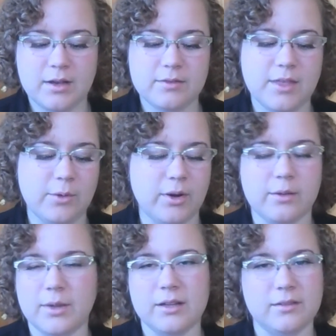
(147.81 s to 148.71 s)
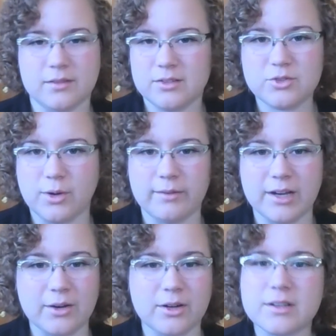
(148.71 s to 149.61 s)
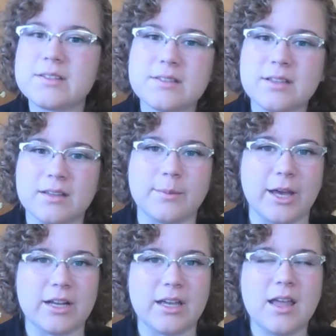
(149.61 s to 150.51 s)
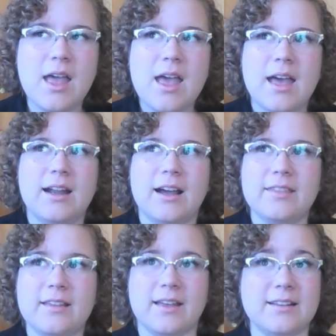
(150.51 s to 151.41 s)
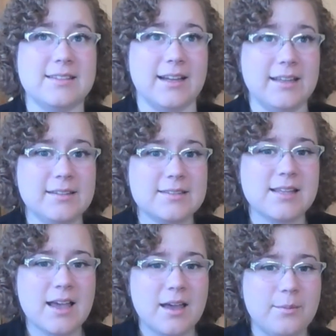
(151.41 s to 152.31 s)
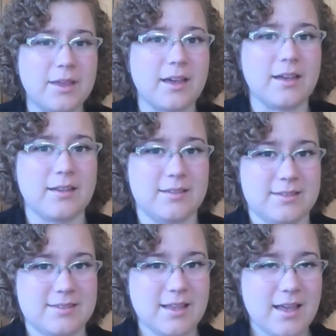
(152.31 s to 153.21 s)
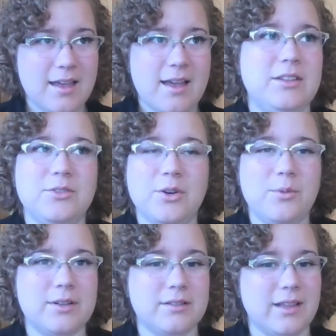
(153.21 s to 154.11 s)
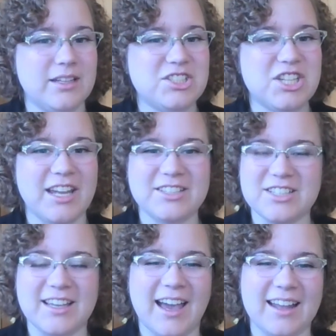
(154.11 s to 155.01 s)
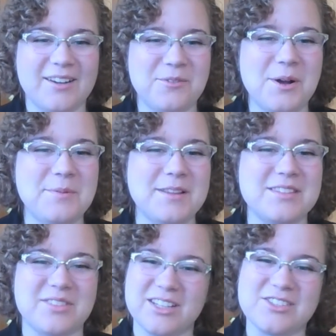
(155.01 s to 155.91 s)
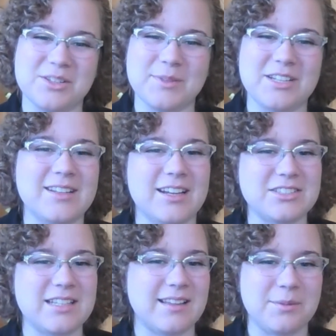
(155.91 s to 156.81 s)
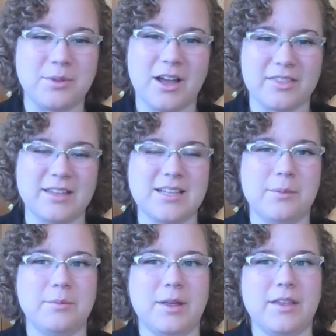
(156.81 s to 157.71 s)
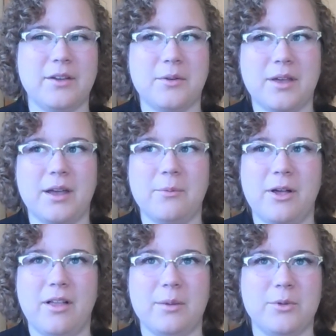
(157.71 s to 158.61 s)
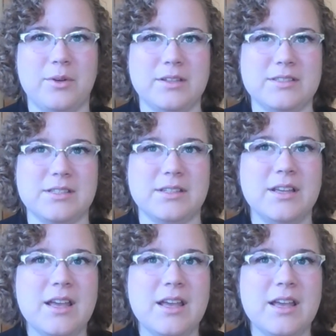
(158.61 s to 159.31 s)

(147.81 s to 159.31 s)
They recommend 12 hours is about it. And I think that's nice because you don't want to change it at a women's restroom, and you can actually block that time and be like, okay, well, I'm going to